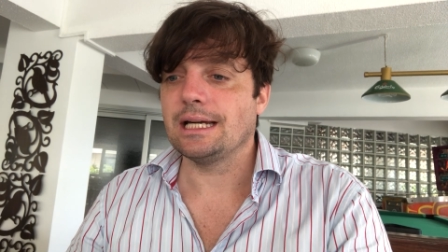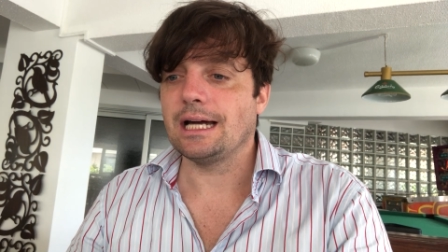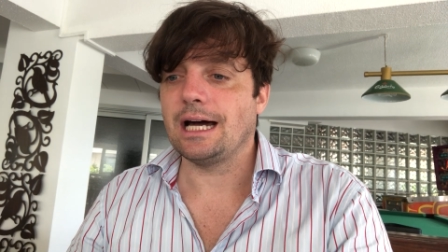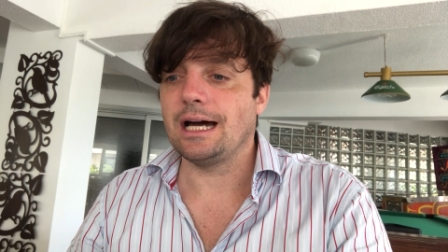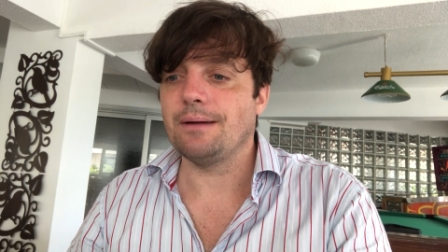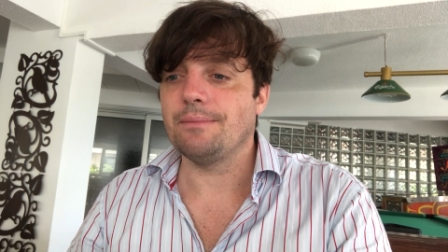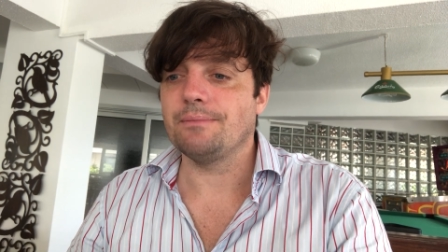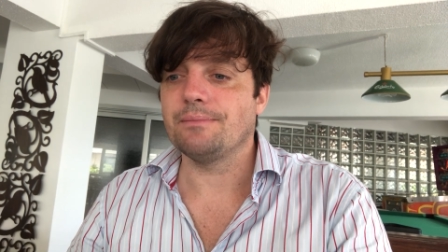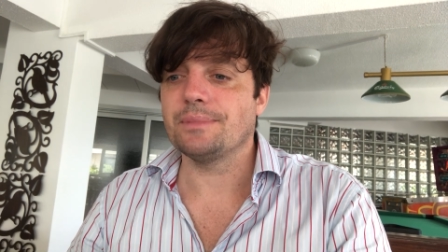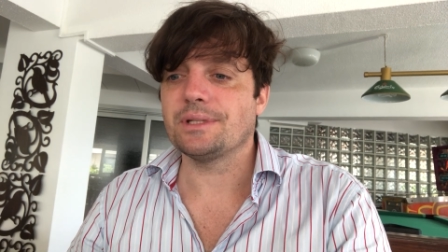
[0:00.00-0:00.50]

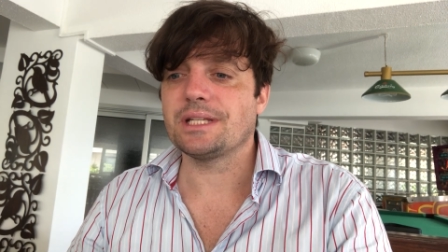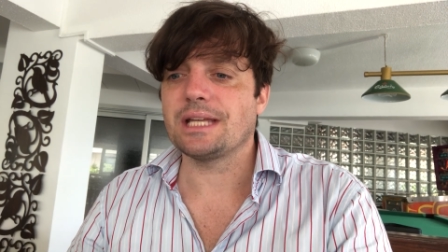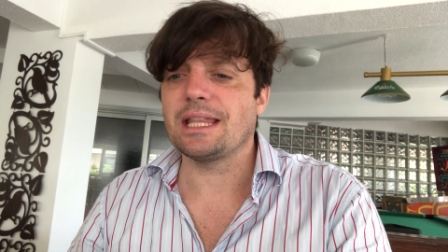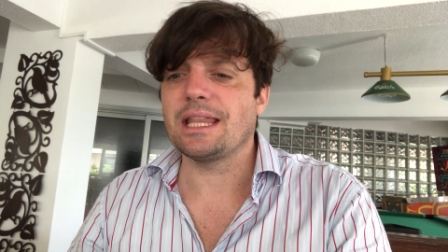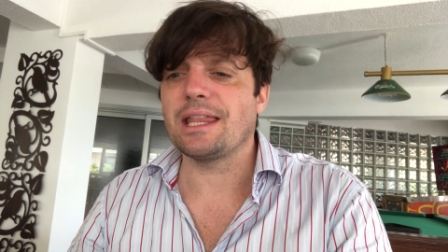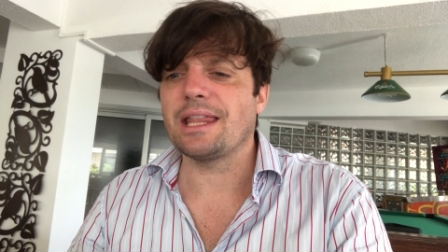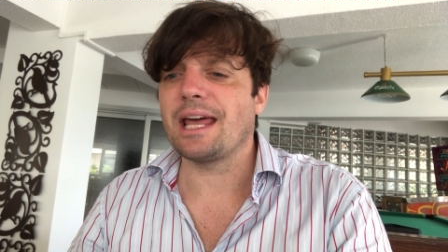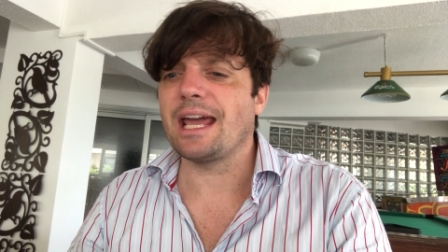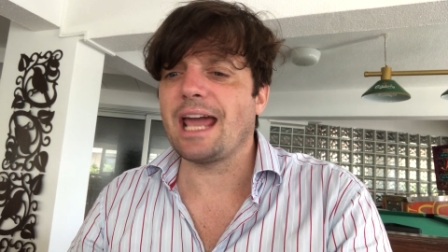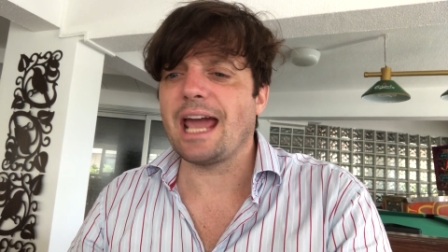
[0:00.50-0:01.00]
um,
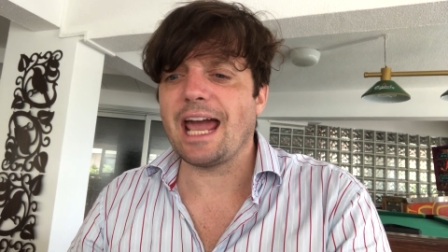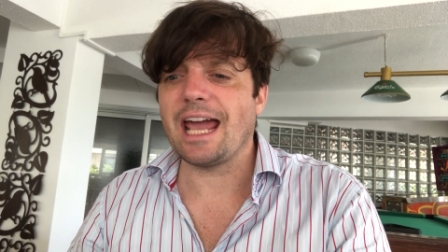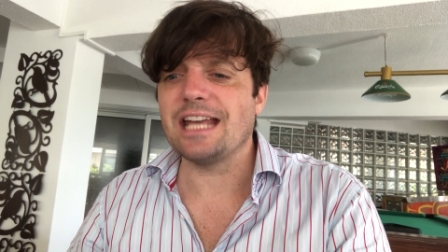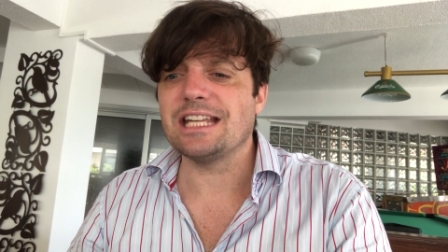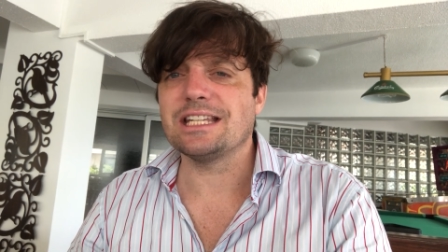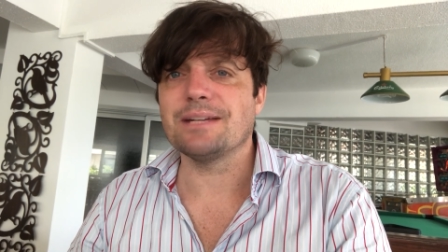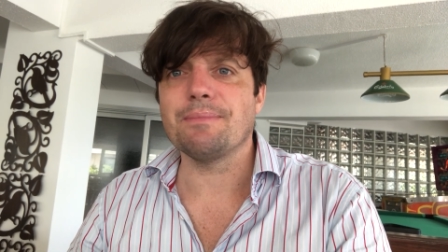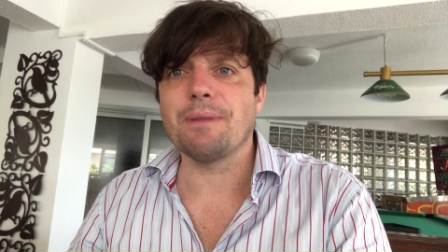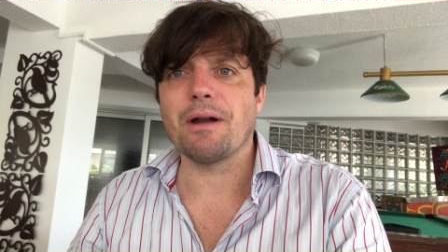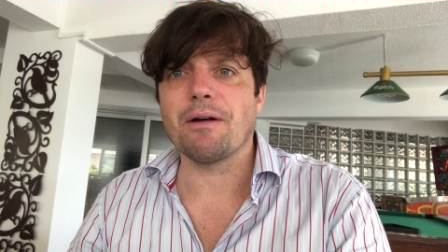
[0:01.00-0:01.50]
saying that they
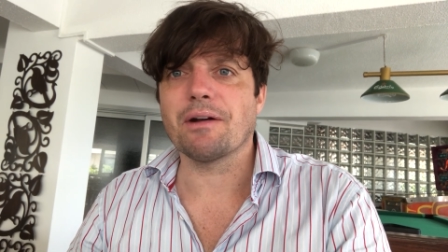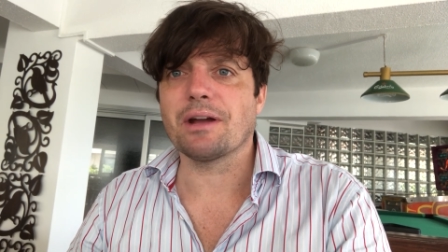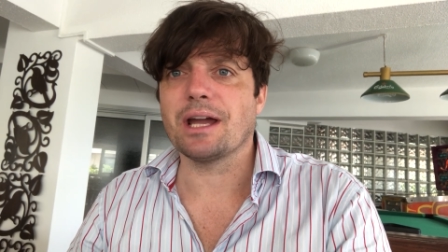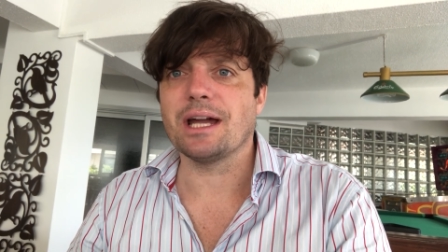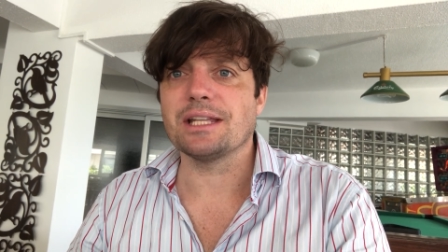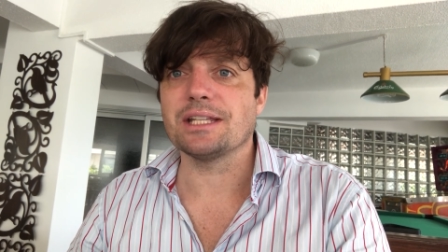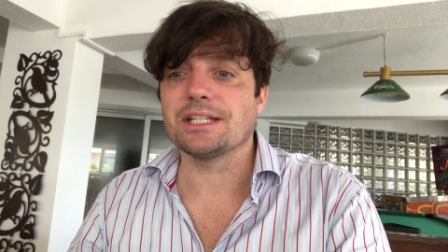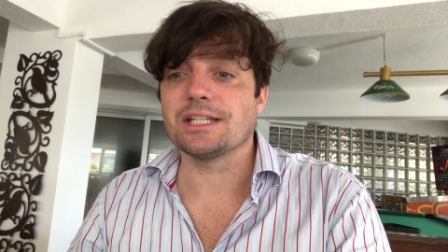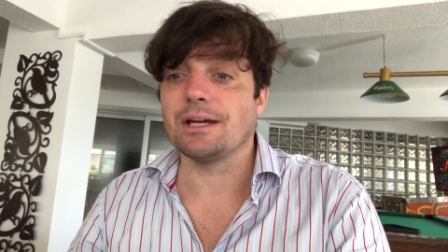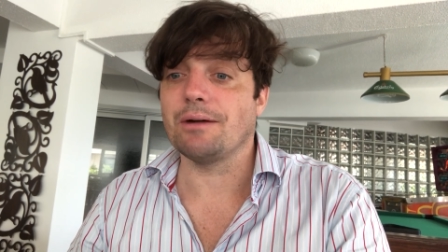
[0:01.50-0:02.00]
hate
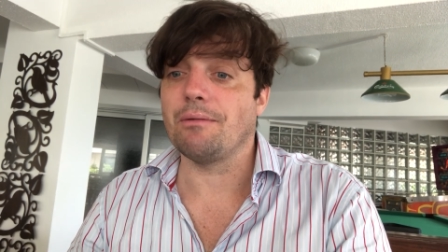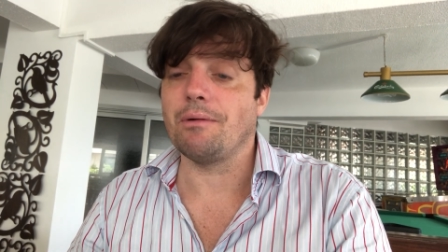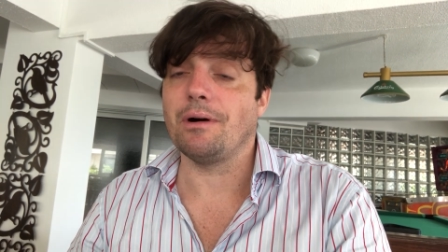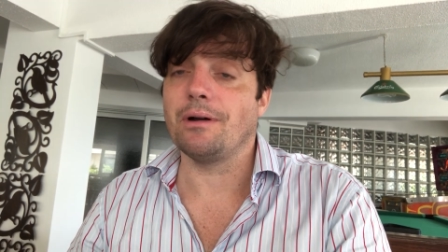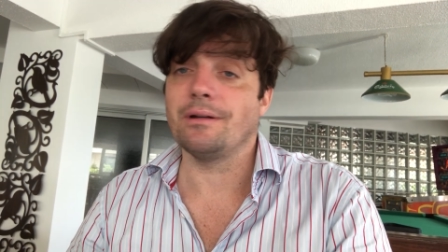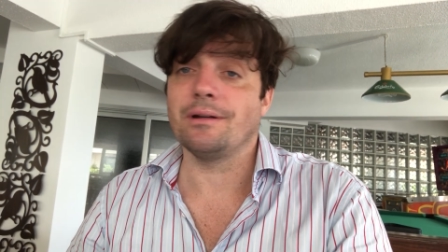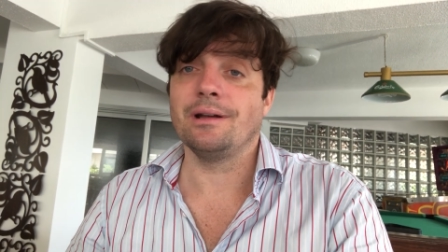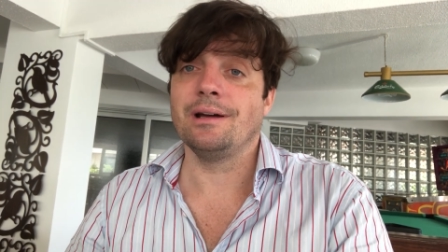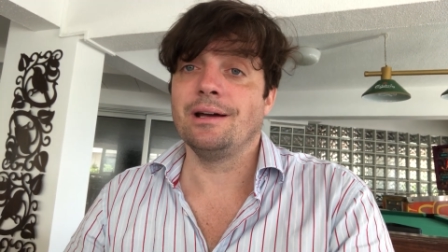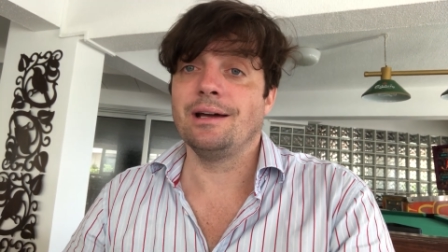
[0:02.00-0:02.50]
America and so
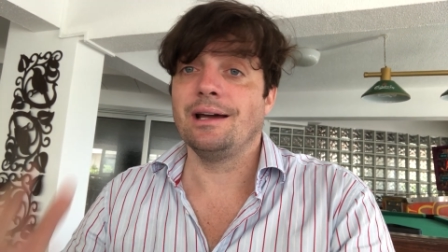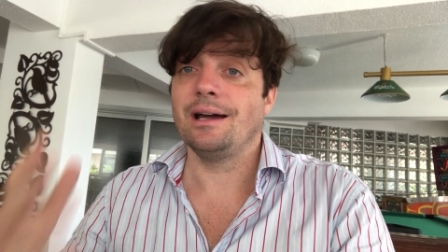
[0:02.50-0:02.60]
on.